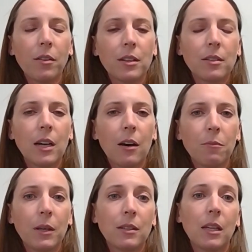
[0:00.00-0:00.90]
this stuff
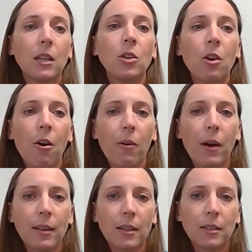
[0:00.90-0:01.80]
because I didn't know
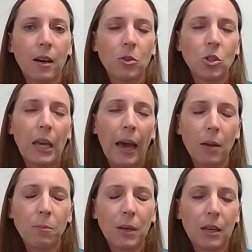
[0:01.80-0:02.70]
at that time that she
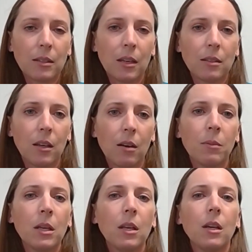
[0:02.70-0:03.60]
had PSSM.
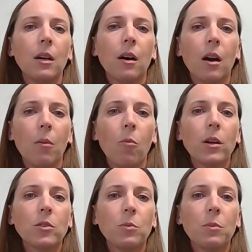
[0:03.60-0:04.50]

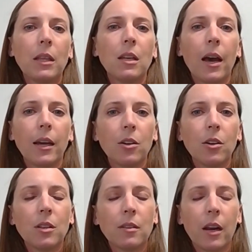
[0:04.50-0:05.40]
Once we made the
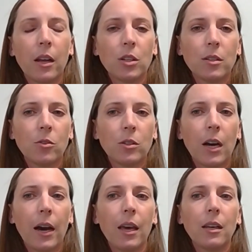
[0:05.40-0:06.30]
diagnosis and I adjusted her
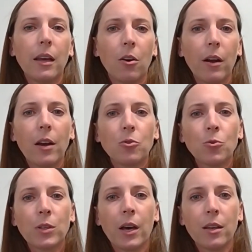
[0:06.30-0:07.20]
diet and her
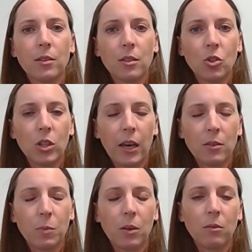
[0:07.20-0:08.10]
exercise, she has
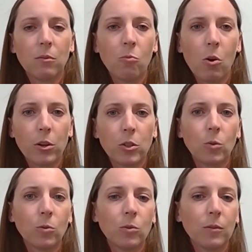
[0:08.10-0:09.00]
been well controlled.